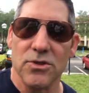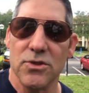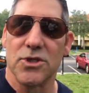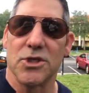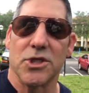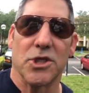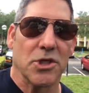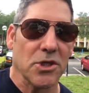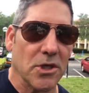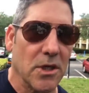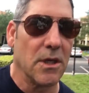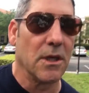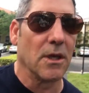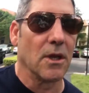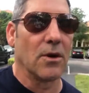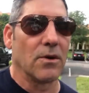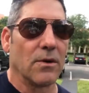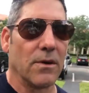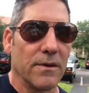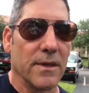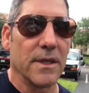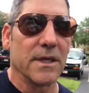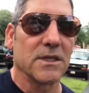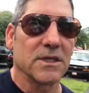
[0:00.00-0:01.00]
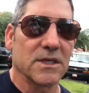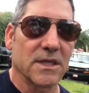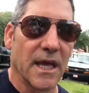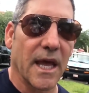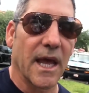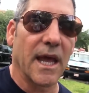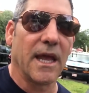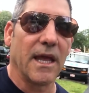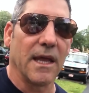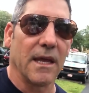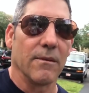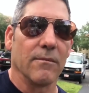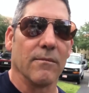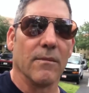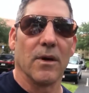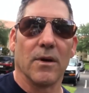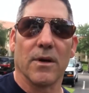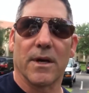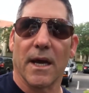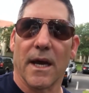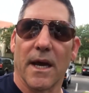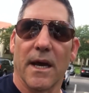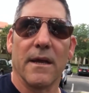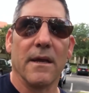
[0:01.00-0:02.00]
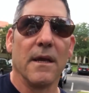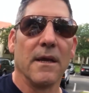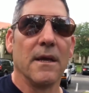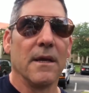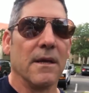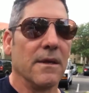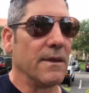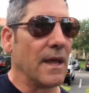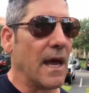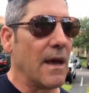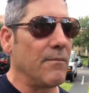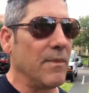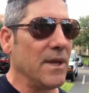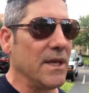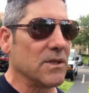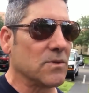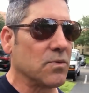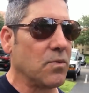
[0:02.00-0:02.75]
You should learn this game, okay? That